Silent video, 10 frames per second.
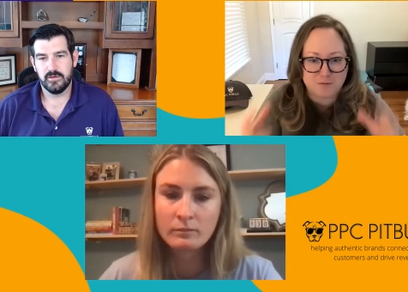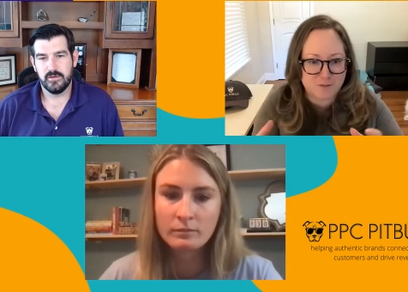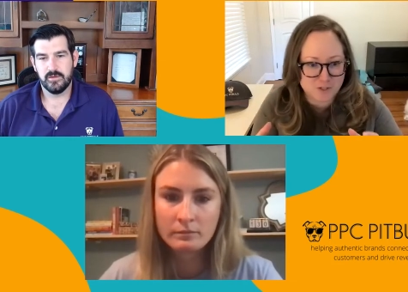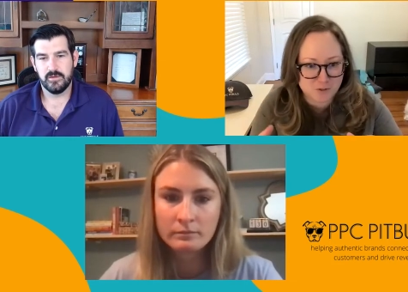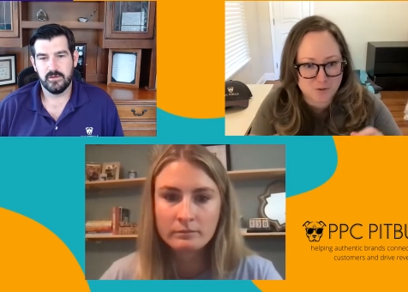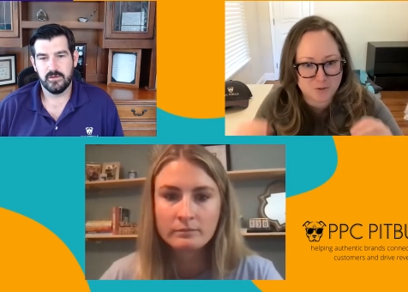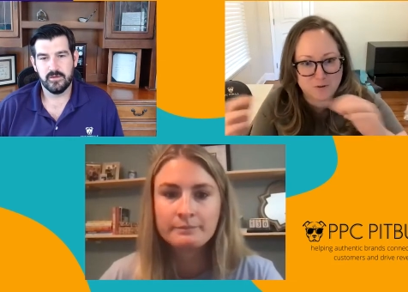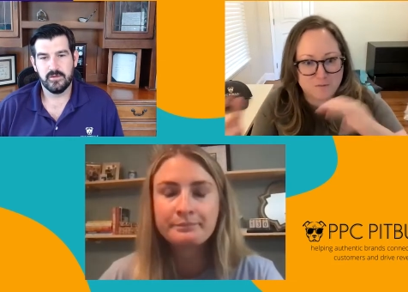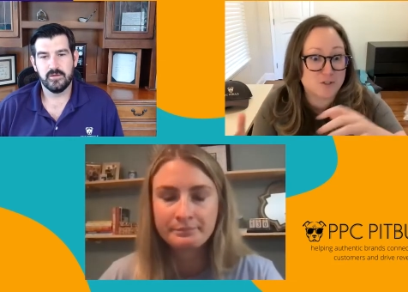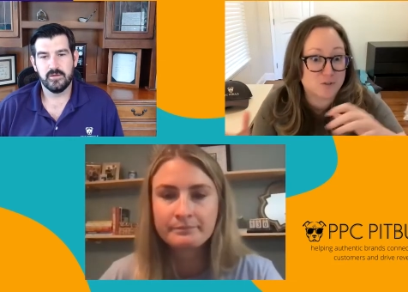Speaker 1: a visual or
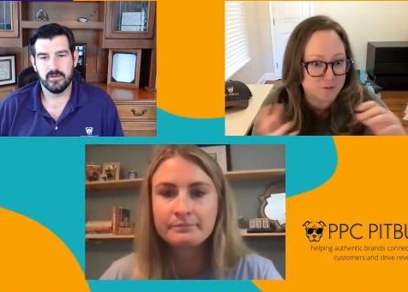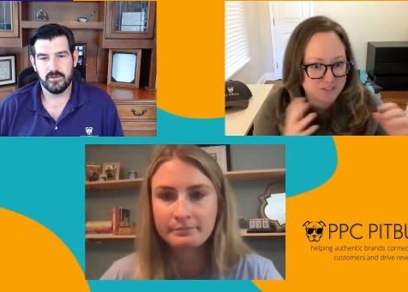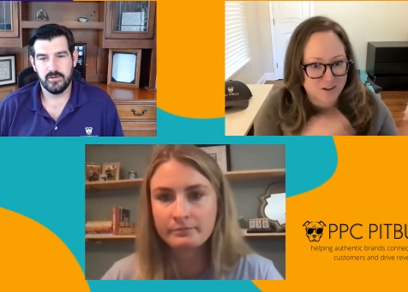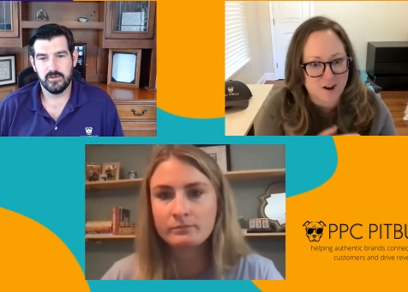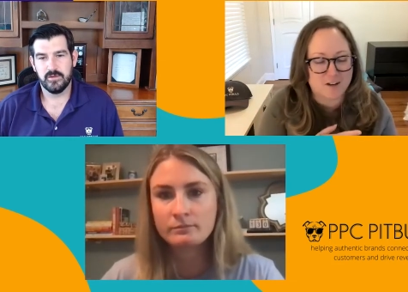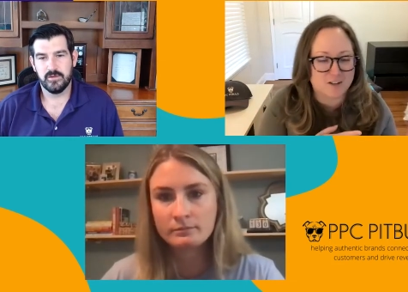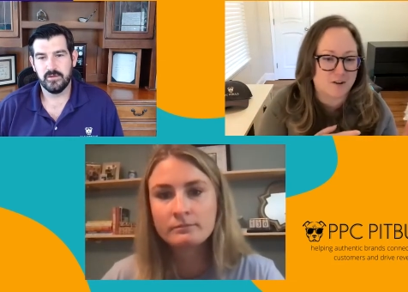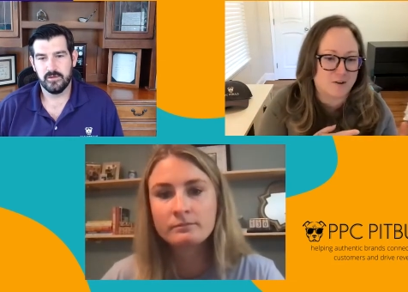a visual into audio,